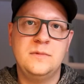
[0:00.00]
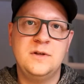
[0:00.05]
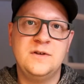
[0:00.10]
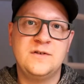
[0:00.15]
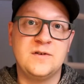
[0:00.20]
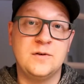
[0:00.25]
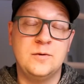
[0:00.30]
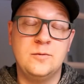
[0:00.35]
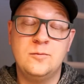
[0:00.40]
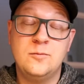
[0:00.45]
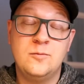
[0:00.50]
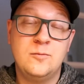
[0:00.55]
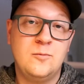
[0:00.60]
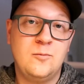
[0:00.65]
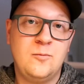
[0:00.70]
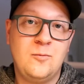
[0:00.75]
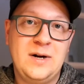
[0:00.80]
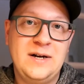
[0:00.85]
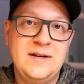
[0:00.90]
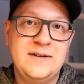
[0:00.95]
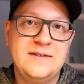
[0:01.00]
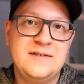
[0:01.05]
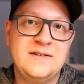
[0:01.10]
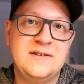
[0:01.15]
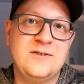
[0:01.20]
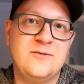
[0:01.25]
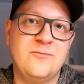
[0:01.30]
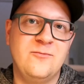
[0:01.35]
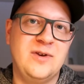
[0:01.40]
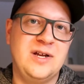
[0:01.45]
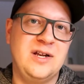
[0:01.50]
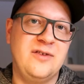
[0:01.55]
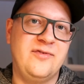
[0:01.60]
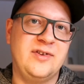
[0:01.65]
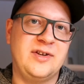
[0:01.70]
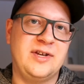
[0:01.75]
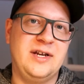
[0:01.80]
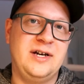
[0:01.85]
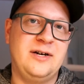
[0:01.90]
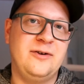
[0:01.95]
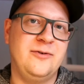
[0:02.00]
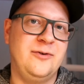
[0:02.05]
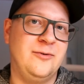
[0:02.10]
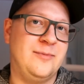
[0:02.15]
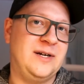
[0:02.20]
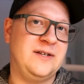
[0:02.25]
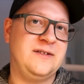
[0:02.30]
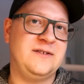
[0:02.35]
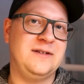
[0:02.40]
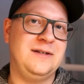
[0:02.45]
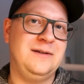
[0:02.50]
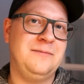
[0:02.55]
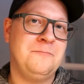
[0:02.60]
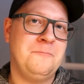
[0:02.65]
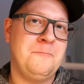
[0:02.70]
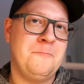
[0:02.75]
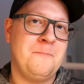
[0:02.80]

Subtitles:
So why is this relevant now, you might say?